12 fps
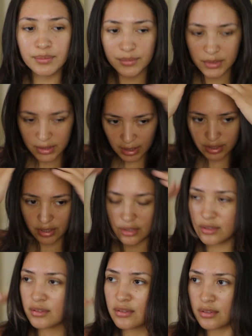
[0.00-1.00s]

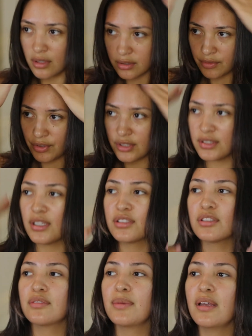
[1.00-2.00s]
section, on the front
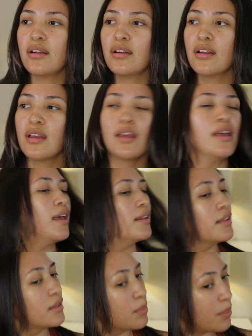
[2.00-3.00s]
section of my hair, and
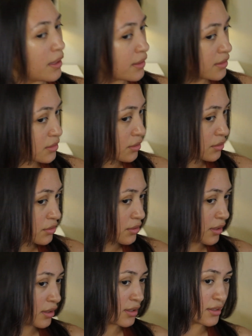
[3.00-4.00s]
then the back is all
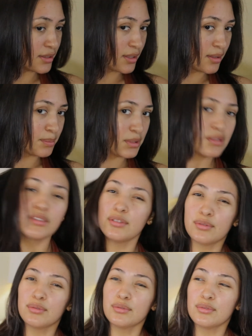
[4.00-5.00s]
straight because I'm
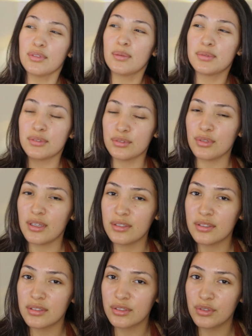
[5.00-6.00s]
still
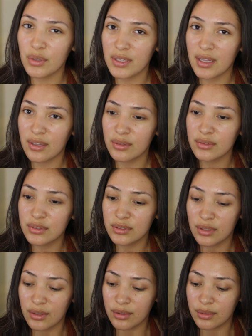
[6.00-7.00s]
trying to grow it out,
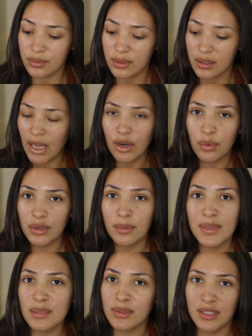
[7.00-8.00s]
so I don't want to
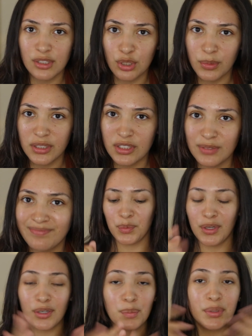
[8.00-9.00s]
mess with it too much.
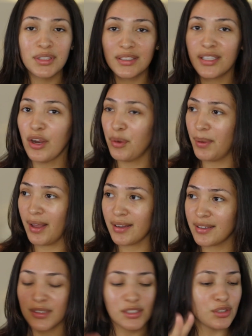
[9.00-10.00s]
We're gonna put this hair
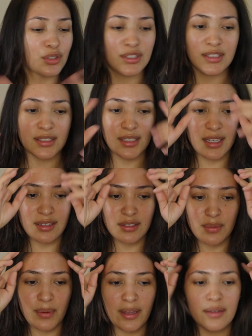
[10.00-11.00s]
back so it doesn't get in the
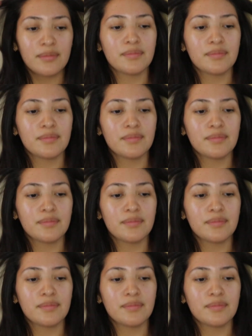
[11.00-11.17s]
way.